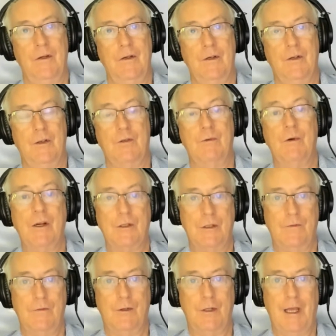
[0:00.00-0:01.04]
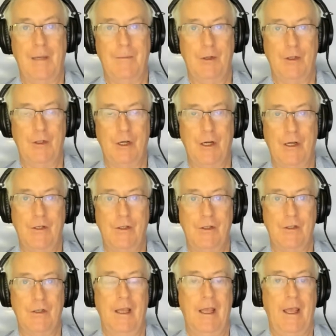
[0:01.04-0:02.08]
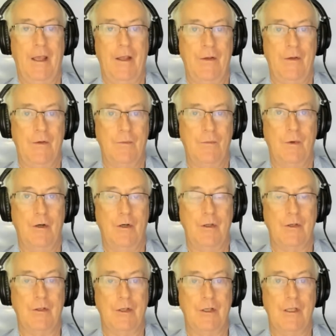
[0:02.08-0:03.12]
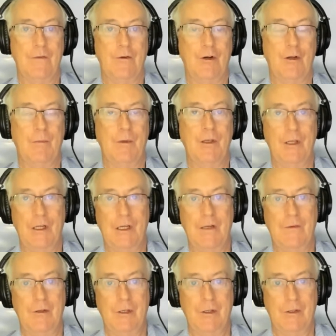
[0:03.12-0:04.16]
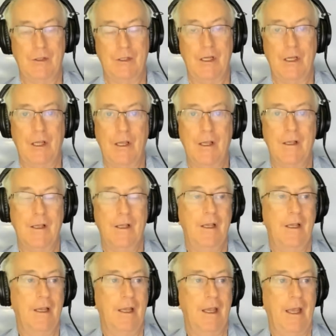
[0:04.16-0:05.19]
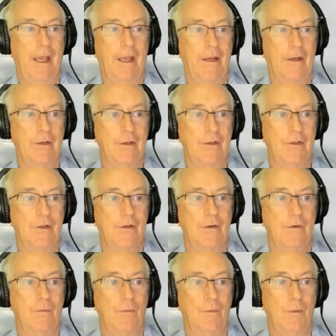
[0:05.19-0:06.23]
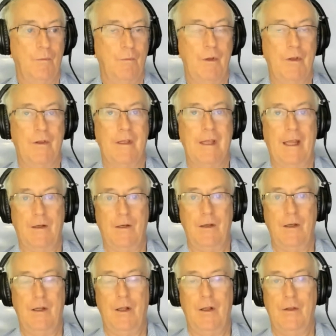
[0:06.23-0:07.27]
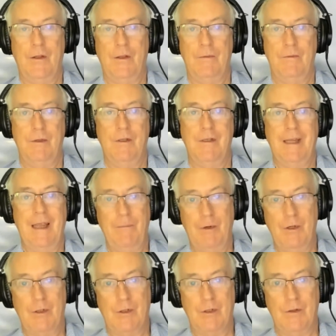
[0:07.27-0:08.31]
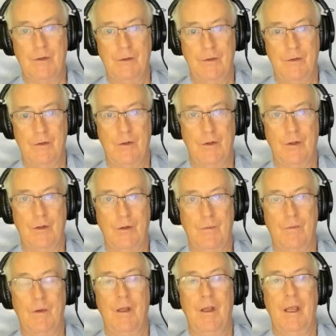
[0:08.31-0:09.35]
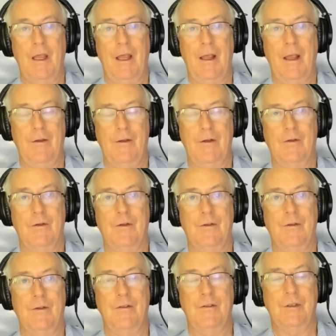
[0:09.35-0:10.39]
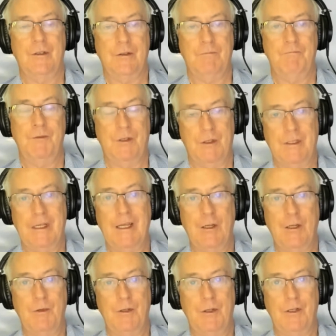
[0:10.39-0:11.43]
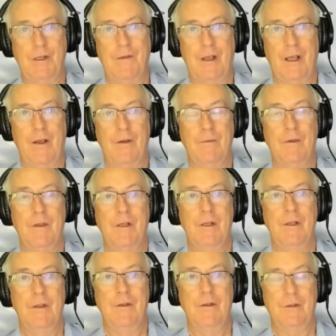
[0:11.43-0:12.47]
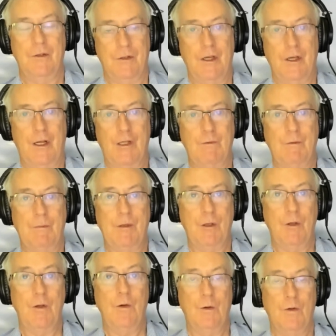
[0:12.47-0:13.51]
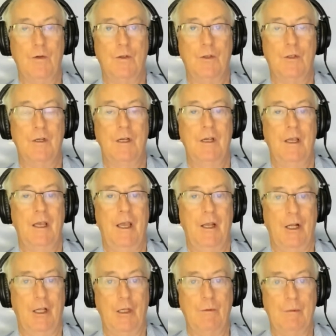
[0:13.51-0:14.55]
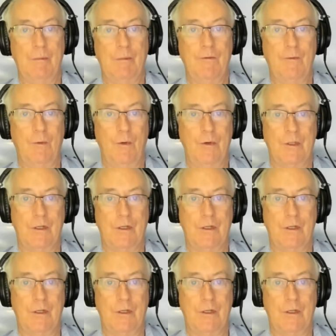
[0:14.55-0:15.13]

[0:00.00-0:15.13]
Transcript: destructive climate change, and we're only seeing the very beginning of it this year. And with that, uh, the damage to the, the sus sustainability of our societies mm. will be huge. And I think we'll be forced